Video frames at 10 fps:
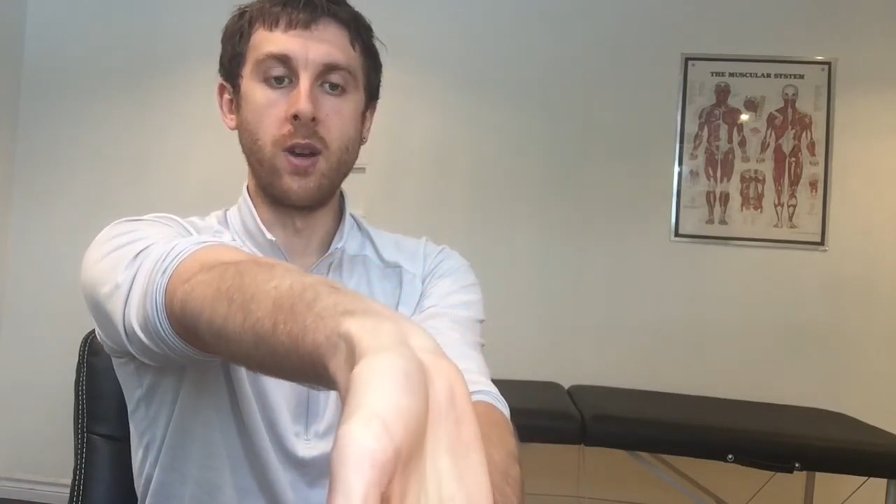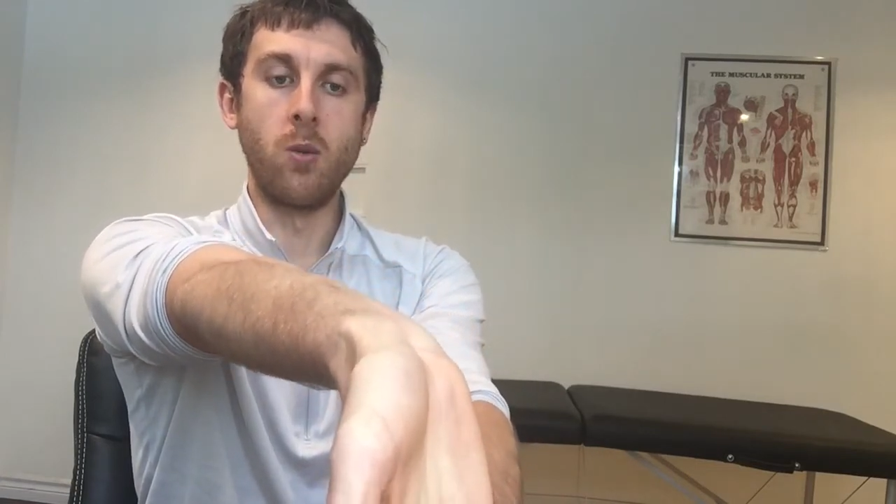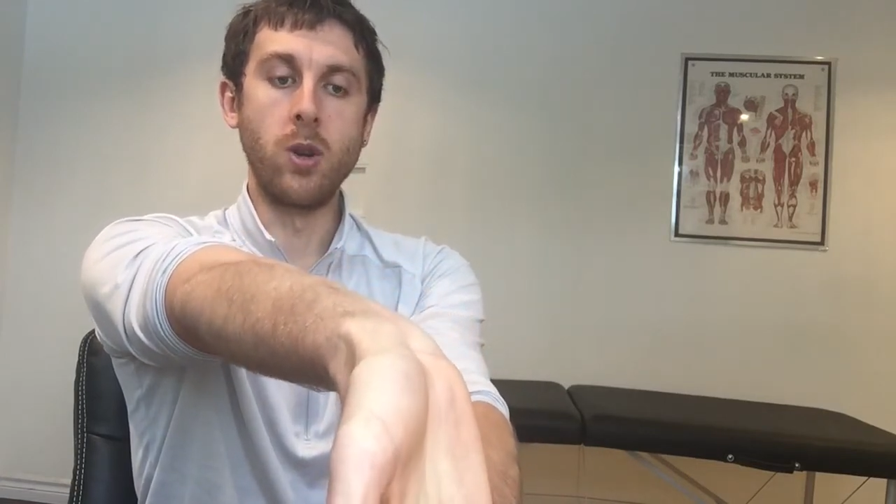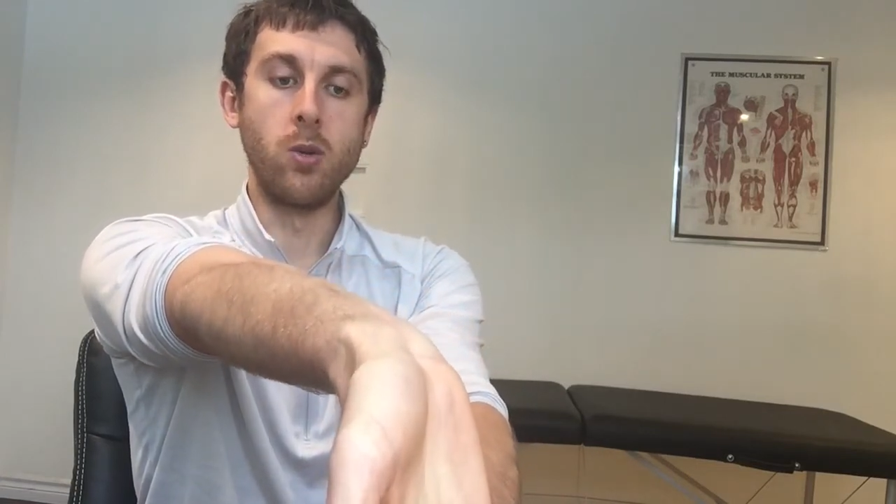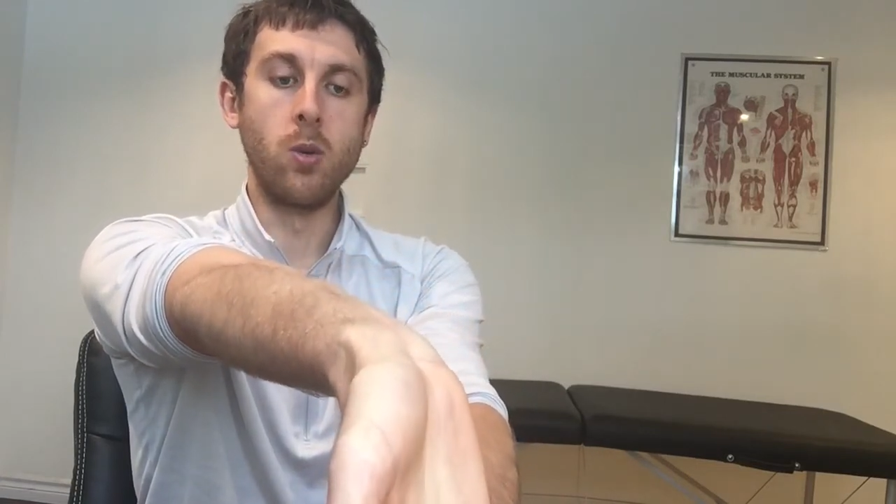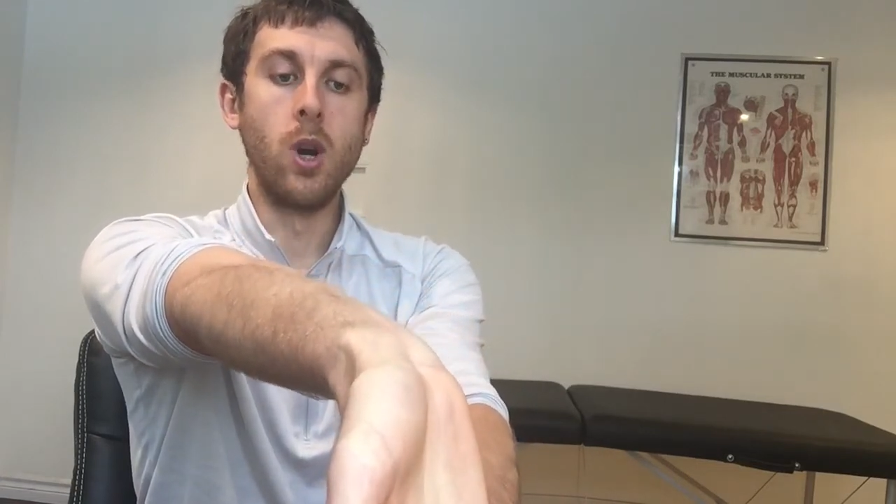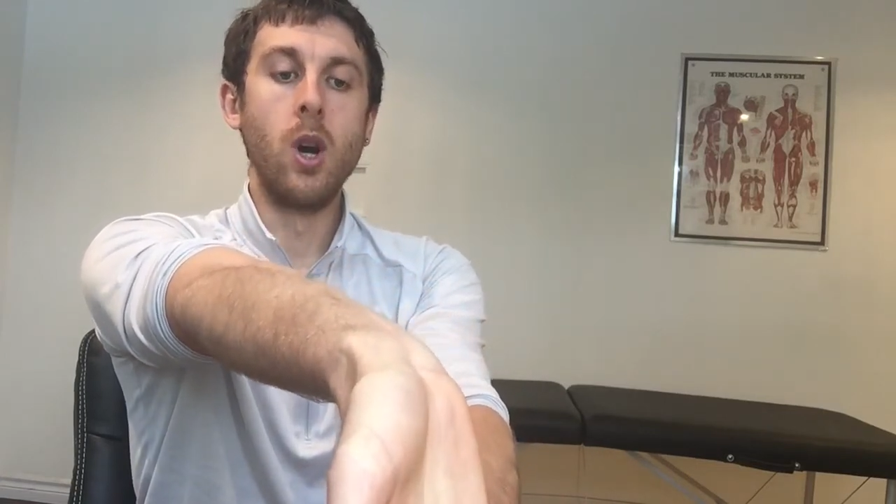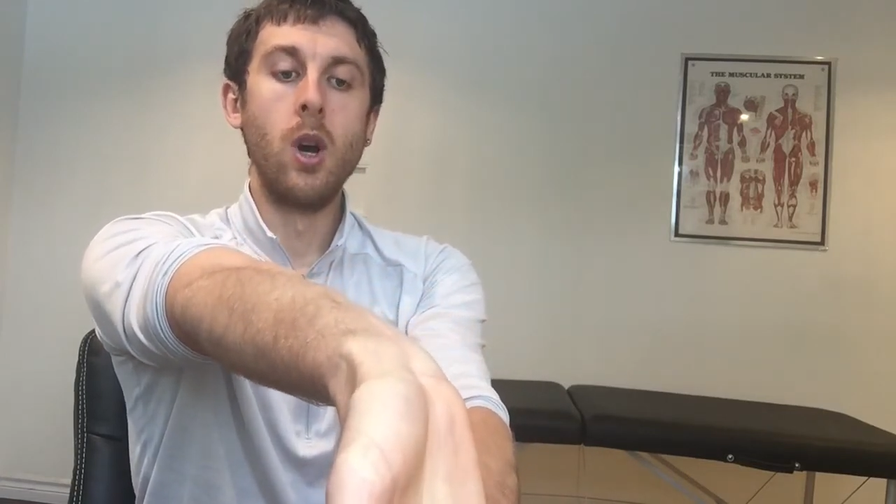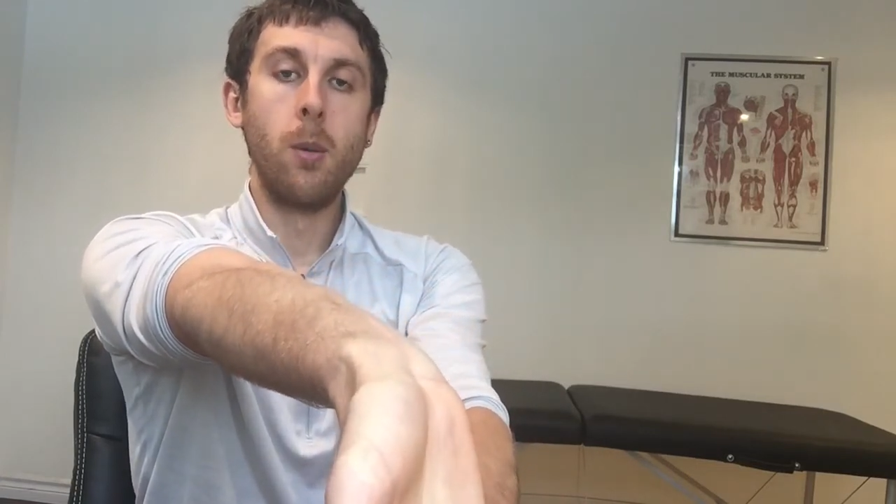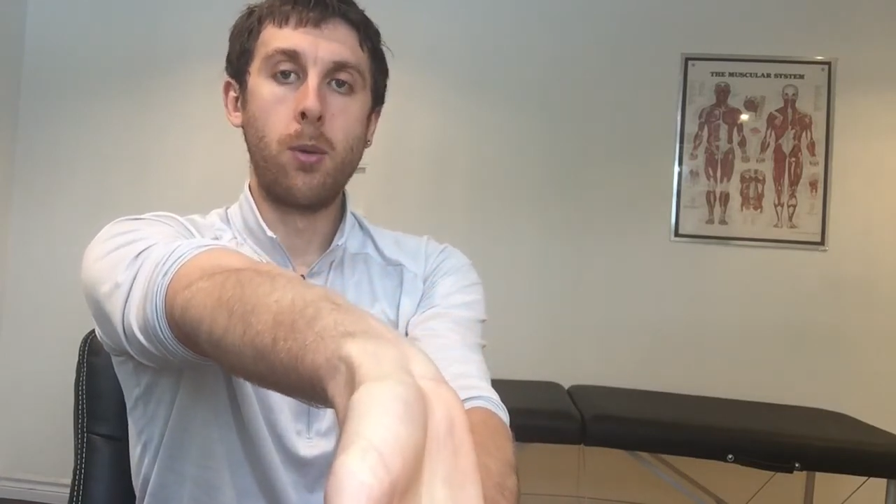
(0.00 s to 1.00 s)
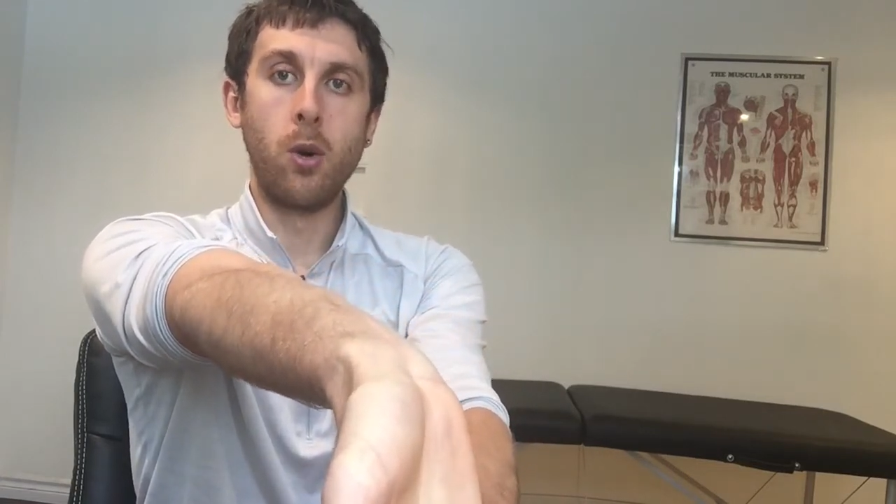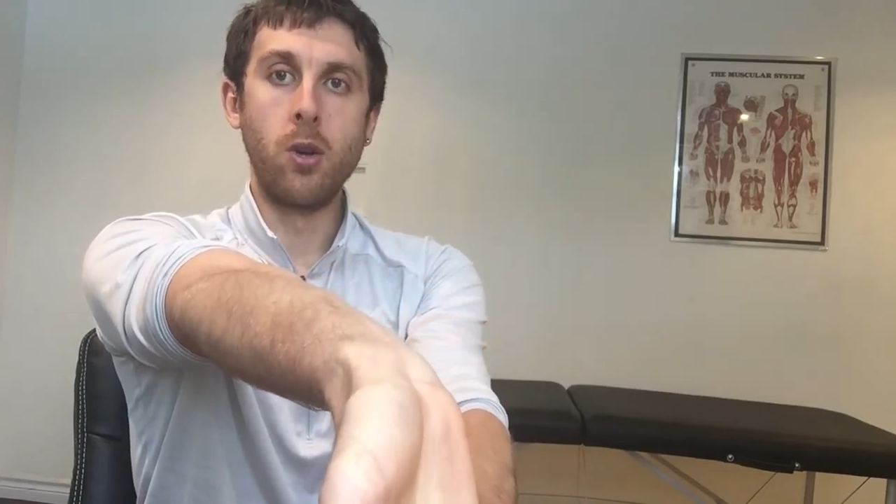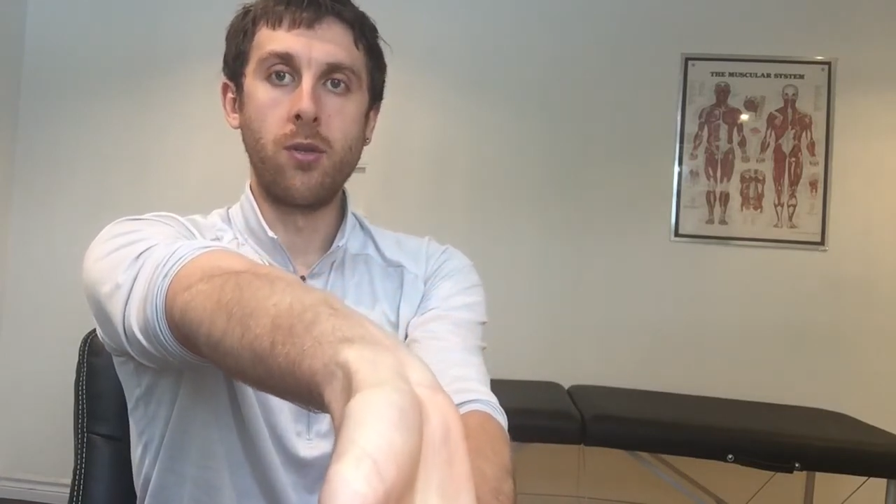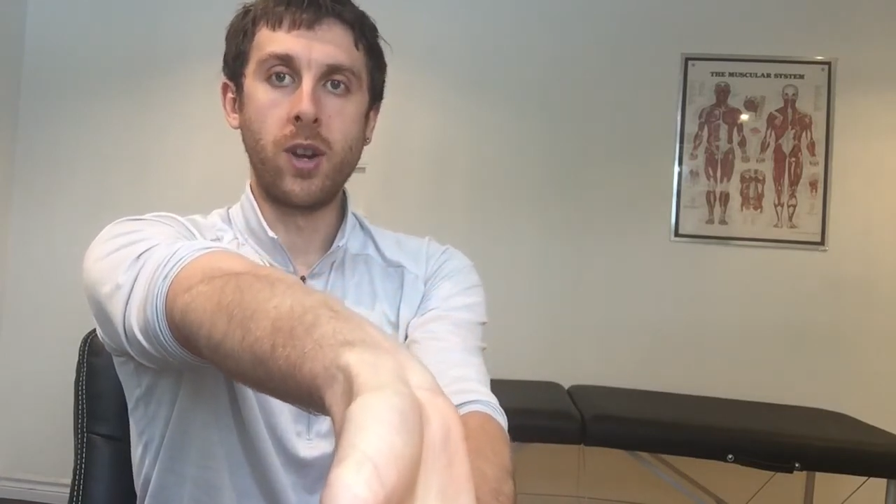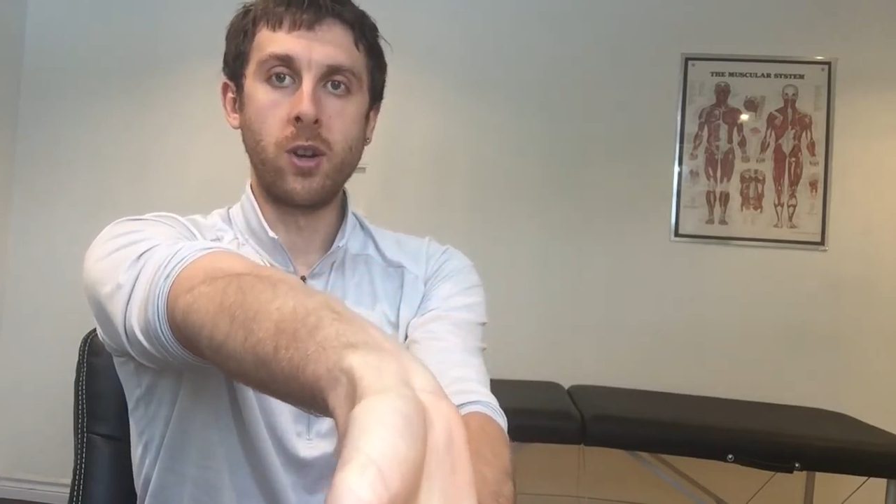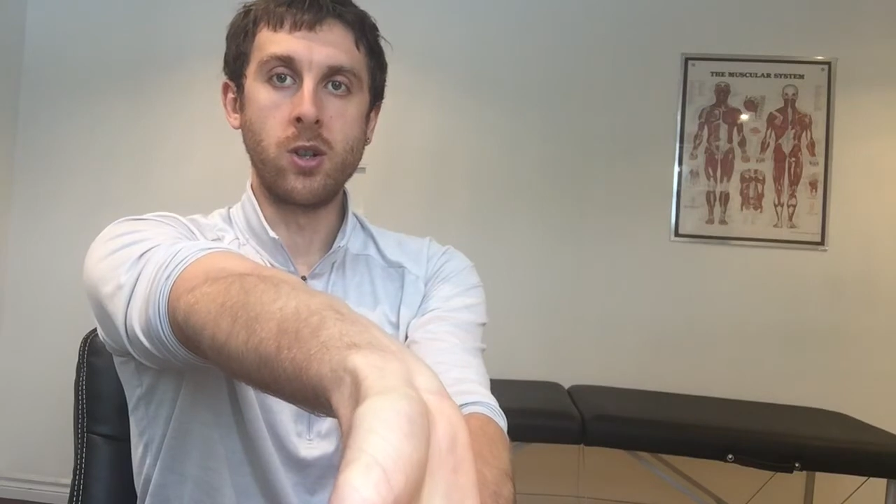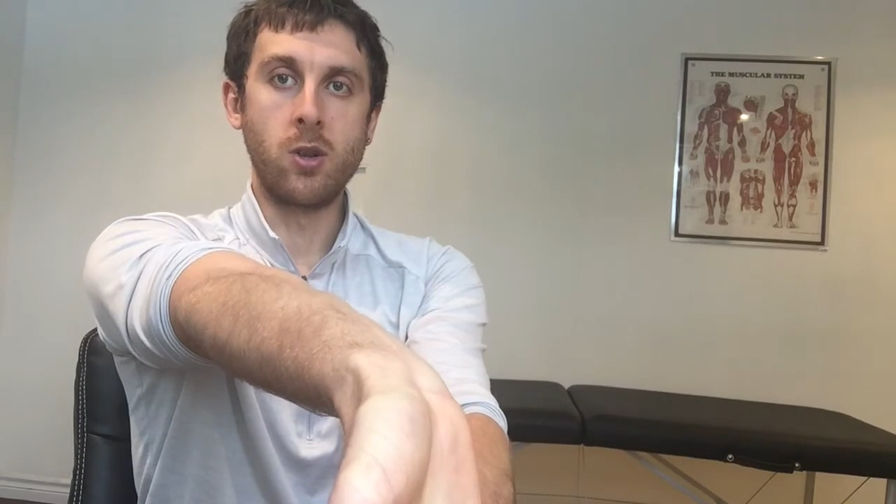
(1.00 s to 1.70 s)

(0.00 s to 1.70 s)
And when you pull your fingers